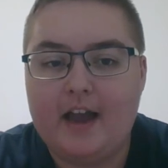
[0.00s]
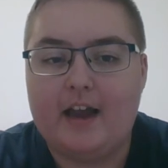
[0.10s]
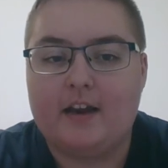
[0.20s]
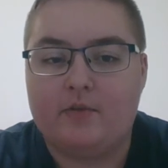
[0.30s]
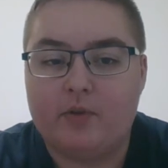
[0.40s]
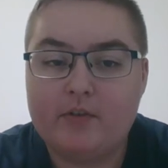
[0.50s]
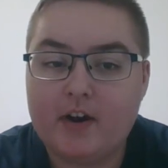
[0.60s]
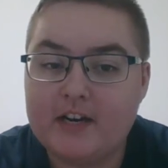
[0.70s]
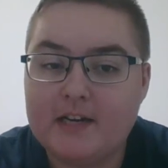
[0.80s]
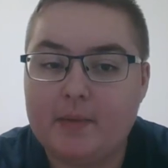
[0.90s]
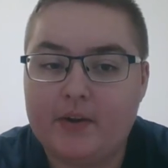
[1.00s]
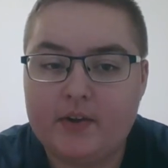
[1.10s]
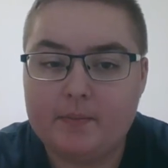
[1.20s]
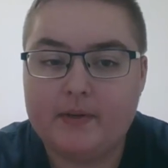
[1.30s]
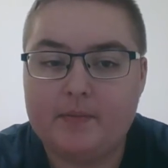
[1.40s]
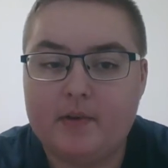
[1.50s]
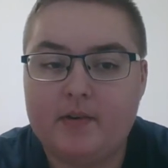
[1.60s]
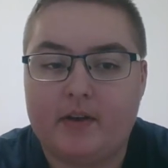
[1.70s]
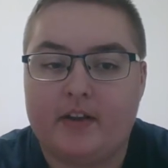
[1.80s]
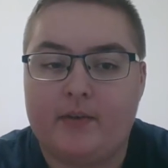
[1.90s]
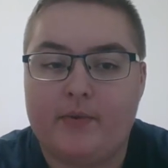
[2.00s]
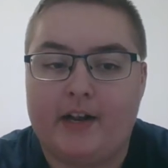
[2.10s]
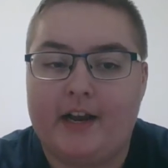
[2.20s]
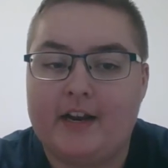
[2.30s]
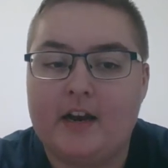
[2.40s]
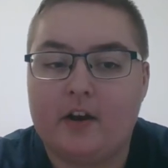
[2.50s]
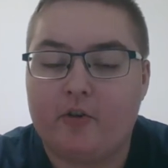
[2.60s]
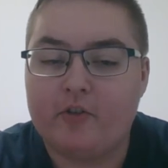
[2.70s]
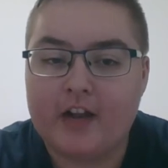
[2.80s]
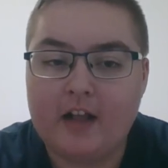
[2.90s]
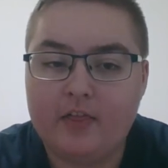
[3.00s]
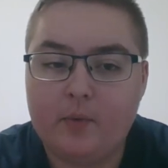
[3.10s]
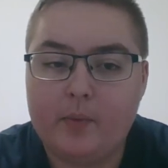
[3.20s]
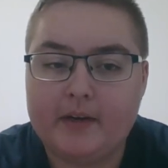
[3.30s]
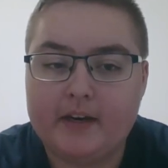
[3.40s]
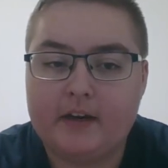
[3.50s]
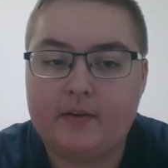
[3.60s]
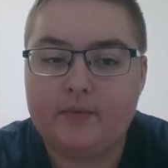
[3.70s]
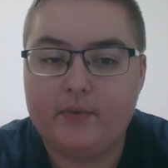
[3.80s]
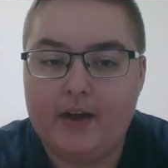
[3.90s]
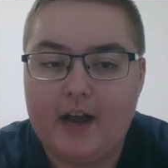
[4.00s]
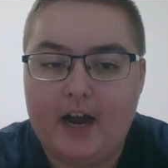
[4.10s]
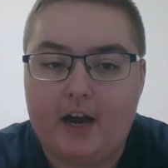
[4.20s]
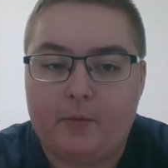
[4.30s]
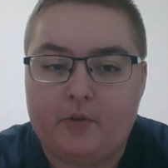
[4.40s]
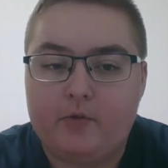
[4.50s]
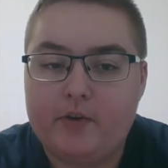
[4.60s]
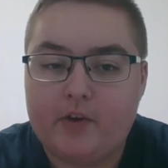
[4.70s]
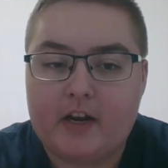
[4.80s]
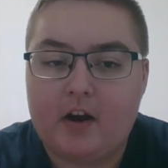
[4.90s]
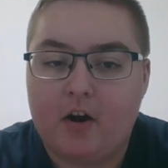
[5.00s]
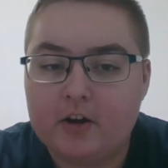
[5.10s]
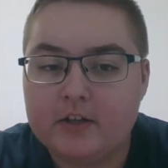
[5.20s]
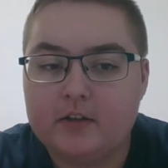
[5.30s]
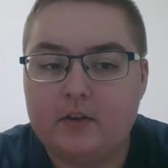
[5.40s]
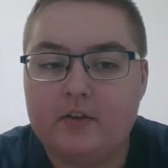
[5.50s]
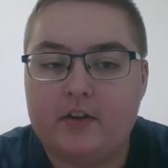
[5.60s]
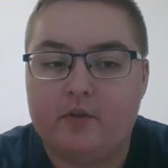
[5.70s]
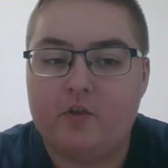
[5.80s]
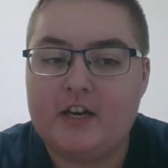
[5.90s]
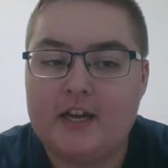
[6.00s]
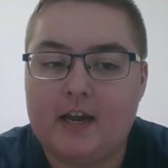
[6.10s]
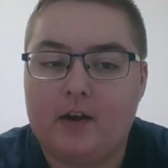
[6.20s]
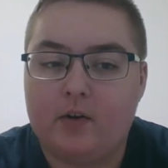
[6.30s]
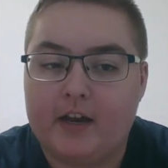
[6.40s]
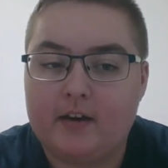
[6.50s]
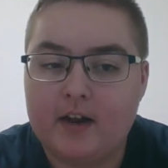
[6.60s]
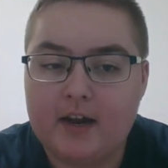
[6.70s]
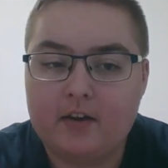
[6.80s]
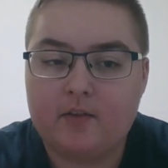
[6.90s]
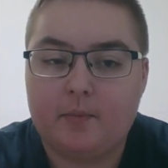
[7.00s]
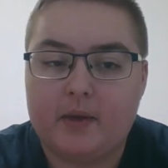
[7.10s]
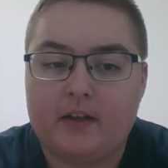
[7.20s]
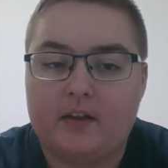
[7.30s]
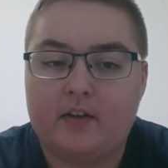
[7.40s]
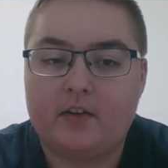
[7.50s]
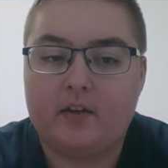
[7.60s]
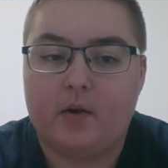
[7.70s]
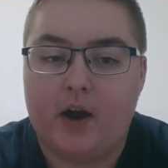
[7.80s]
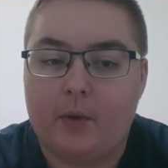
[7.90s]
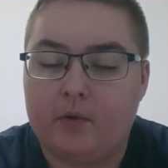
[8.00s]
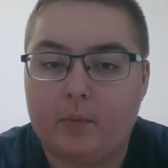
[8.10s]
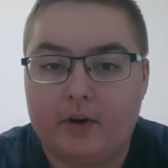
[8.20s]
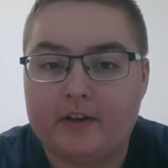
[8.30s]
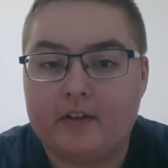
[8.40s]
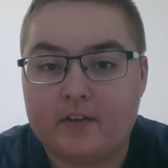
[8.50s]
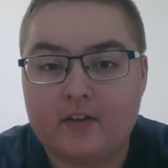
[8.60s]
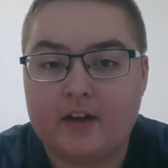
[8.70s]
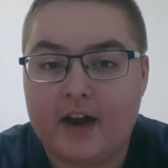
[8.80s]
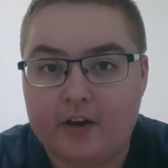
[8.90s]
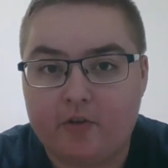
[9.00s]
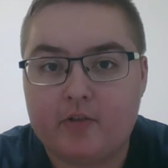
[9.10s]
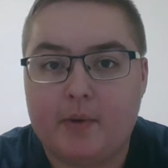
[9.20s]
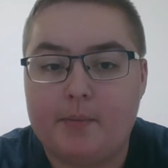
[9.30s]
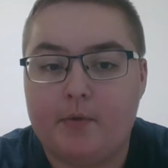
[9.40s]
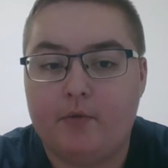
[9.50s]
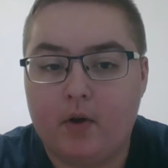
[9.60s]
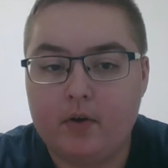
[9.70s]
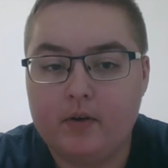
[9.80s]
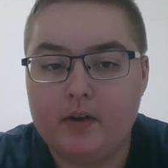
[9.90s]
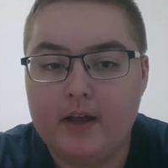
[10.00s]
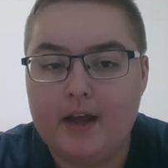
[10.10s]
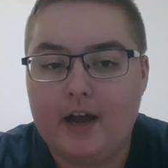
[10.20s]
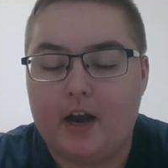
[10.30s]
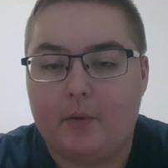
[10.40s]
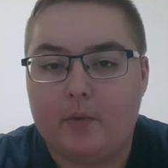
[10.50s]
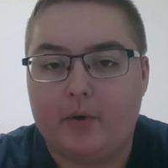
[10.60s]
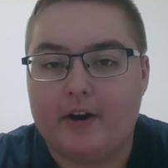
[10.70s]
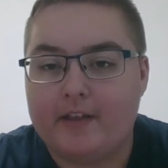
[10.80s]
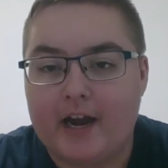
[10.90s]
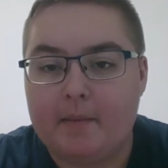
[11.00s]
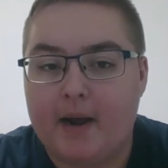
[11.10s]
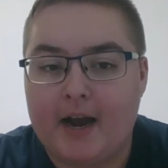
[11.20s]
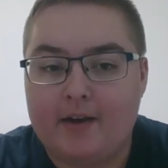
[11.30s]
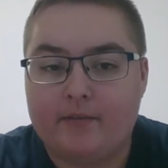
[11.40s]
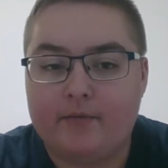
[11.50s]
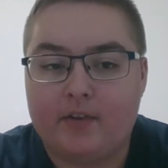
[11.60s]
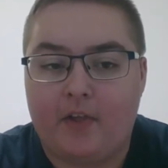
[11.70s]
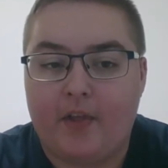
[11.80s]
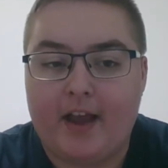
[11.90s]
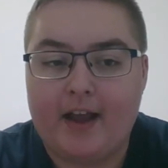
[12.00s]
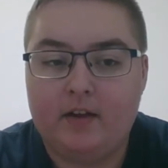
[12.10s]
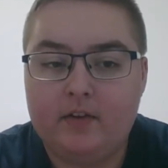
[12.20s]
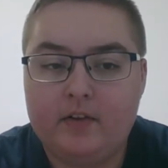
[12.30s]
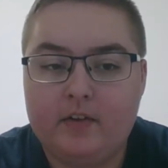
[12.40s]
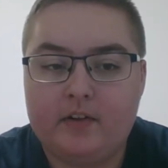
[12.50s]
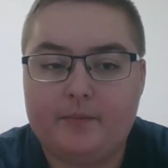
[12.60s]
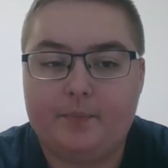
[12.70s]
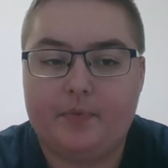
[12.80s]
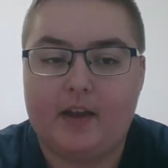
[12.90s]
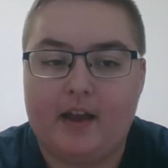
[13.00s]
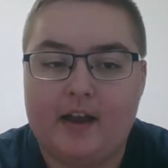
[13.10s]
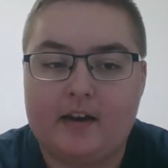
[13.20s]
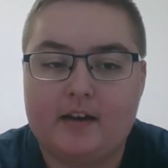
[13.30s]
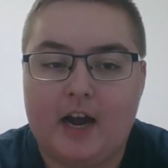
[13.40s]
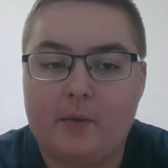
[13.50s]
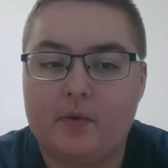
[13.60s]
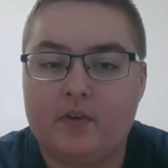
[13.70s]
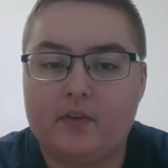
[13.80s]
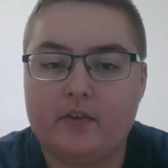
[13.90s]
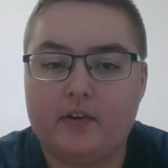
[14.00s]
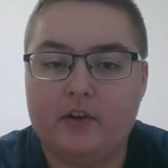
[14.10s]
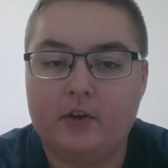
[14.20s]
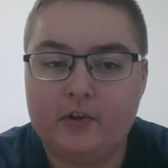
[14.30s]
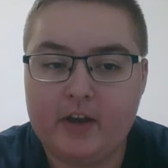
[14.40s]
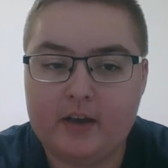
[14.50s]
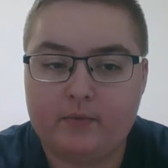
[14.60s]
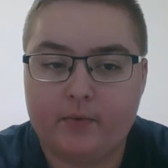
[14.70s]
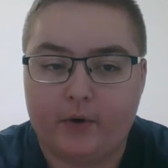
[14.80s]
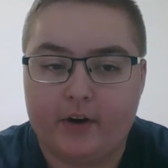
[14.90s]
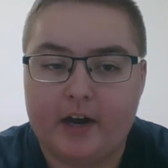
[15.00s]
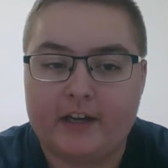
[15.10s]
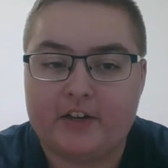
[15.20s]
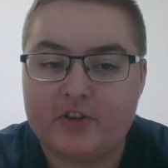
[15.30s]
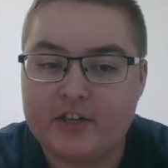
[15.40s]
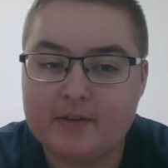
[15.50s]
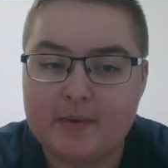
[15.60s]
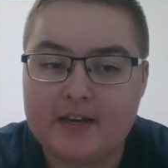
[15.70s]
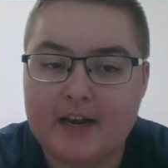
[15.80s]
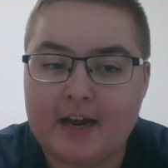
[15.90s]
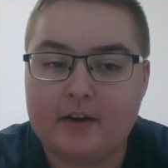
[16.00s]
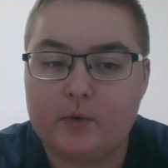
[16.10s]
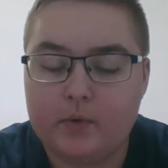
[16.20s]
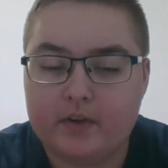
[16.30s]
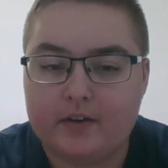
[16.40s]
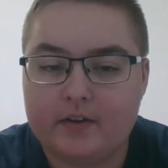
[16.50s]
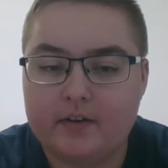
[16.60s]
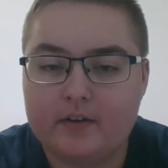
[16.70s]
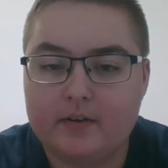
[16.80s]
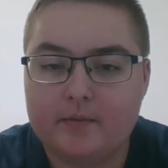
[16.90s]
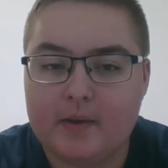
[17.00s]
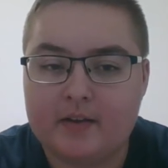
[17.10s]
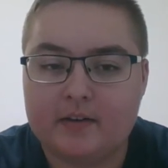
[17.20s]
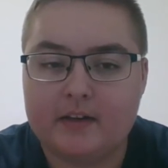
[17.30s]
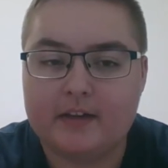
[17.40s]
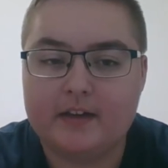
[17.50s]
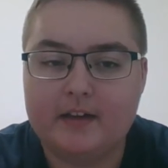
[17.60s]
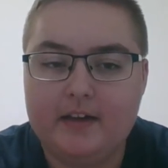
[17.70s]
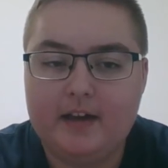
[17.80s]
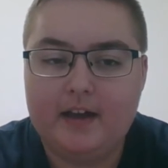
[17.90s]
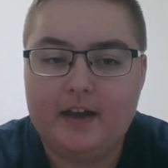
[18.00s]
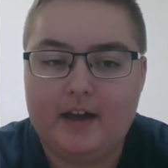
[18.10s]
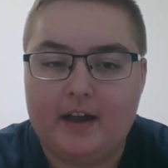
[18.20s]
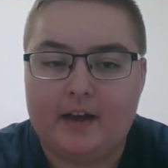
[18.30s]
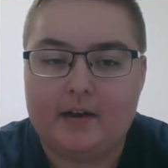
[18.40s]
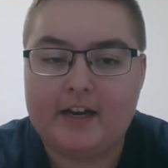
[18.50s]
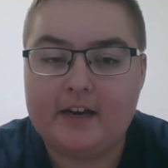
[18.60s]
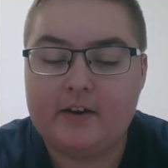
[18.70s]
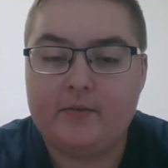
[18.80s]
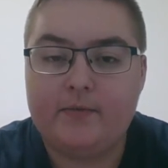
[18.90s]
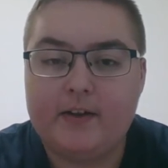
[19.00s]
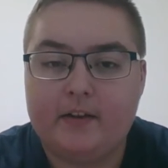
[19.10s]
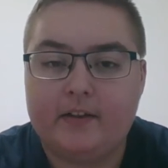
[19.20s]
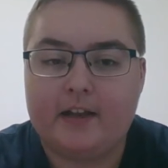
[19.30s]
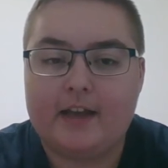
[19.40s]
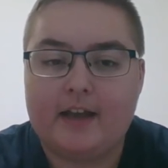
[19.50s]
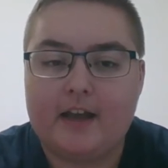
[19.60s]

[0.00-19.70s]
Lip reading: and rewriting my symptoms because I felt I didn't understand them well enough. I was rereading articles and retaking online tests because I was worried that the psychiatrist might be wrong. I was worried that I might have something else. And I was looking for a legitimate diagnosis, basically. I needed to feel like